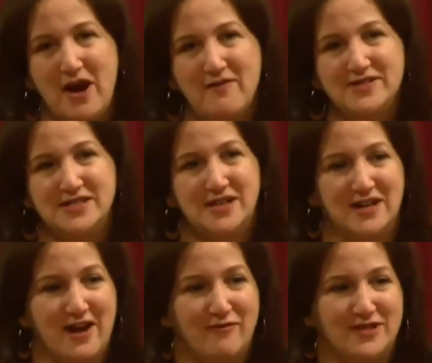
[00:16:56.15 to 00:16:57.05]
Obviously not
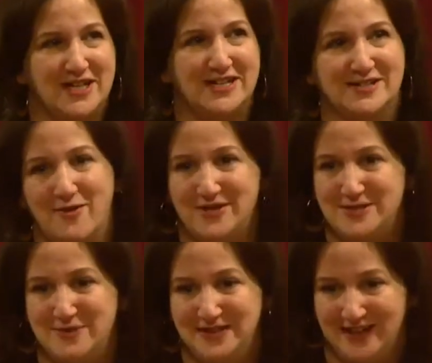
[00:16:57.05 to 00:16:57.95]
every day is going
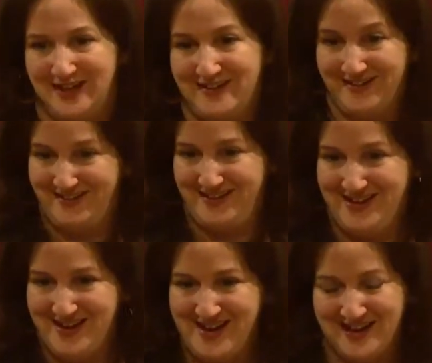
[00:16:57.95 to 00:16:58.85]
to be like,
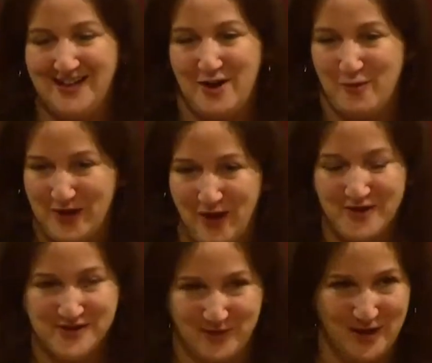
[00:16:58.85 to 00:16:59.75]
you know, we
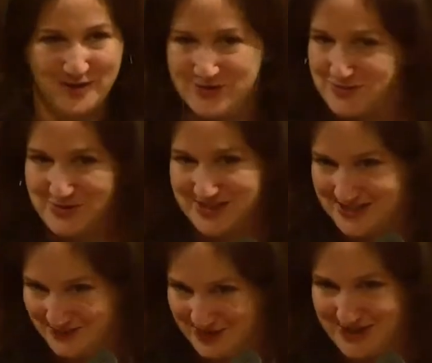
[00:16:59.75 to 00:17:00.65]
all use
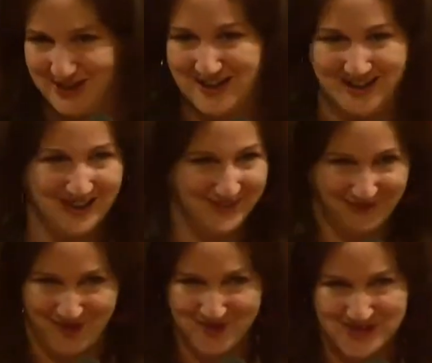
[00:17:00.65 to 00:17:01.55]
rotisserie chicken and
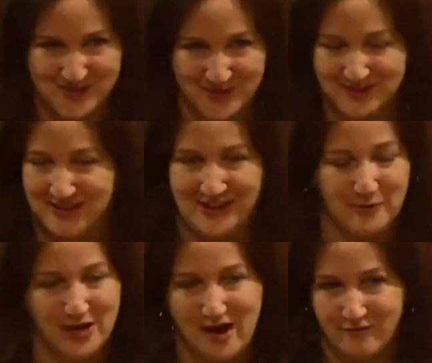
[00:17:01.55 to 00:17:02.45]
frozen tortellini and
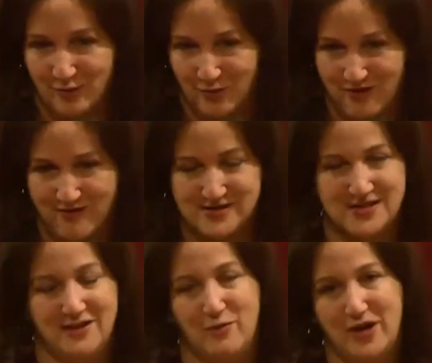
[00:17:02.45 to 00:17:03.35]
whatever works,
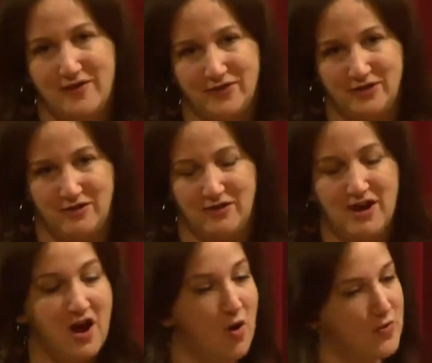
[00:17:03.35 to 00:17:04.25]
you know,
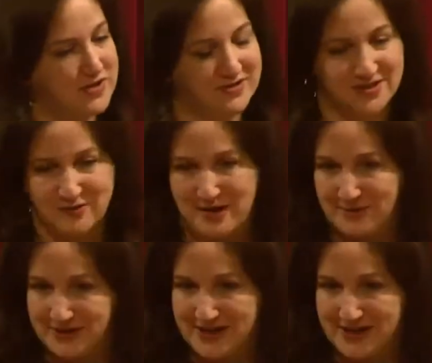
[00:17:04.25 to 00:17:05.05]
we do scrambled